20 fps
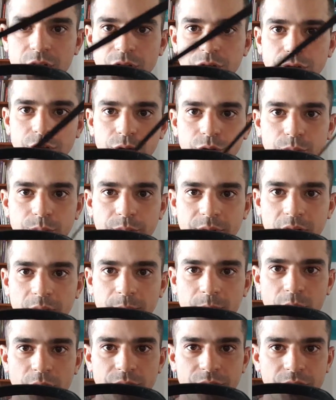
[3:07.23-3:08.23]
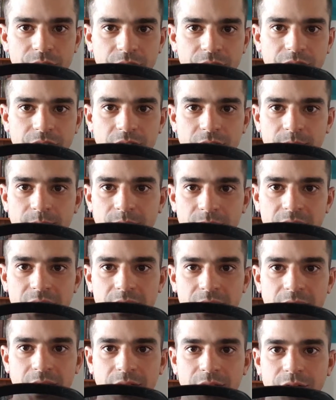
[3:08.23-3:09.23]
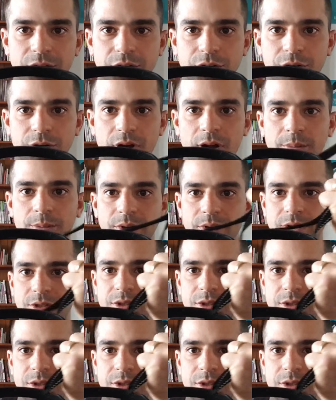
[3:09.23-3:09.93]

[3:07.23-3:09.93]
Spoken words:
you loop it up over the thumb, and you can grab it.